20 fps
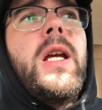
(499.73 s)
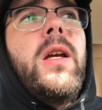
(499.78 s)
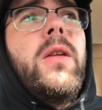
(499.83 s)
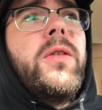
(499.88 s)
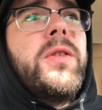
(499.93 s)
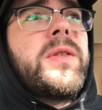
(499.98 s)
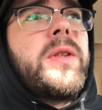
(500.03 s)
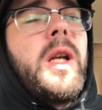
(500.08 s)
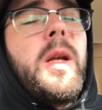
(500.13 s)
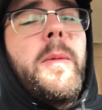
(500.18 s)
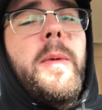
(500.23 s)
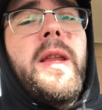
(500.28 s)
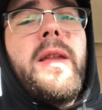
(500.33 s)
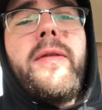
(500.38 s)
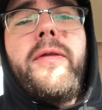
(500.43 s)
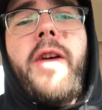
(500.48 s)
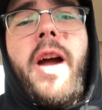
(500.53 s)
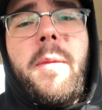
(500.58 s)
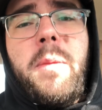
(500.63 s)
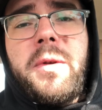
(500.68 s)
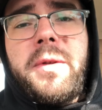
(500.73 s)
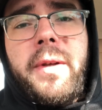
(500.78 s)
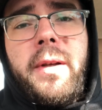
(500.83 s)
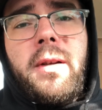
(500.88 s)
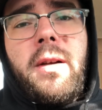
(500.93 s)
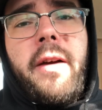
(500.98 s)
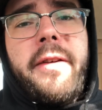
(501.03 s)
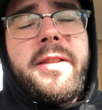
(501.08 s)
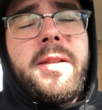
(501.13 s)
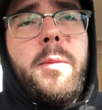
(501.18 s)
There's going to be the 5% of
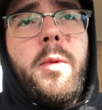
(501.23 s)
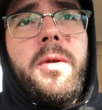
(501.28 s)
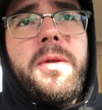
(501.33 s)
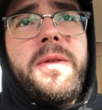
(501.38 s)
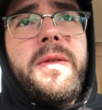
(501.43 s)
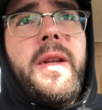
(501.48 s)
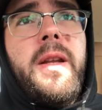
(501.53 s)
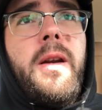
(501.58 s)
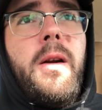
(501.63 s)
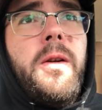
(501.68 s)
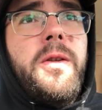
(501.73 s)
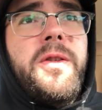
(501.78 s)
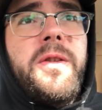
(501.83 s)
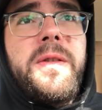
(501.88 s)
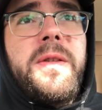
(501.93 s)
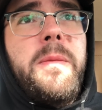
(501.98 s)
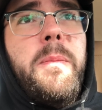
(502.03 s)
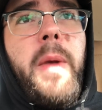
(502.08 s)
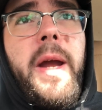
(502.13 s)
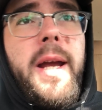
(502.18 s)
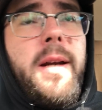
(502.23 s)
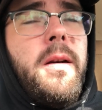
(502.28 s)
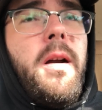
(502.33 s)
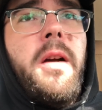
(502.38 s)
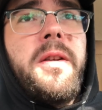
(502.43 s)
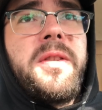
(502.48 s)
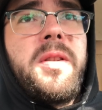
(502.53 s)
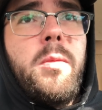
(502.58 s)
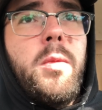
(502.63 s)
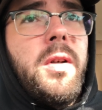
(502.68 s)
customers that are just bad
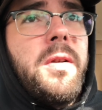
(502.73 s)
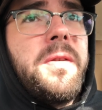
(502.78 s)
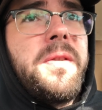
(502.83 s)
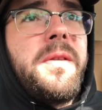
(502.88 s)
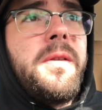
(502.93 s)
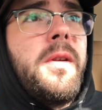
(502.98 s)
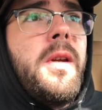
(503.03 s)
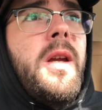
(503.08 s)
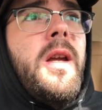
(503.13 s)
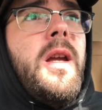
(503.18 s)
customers,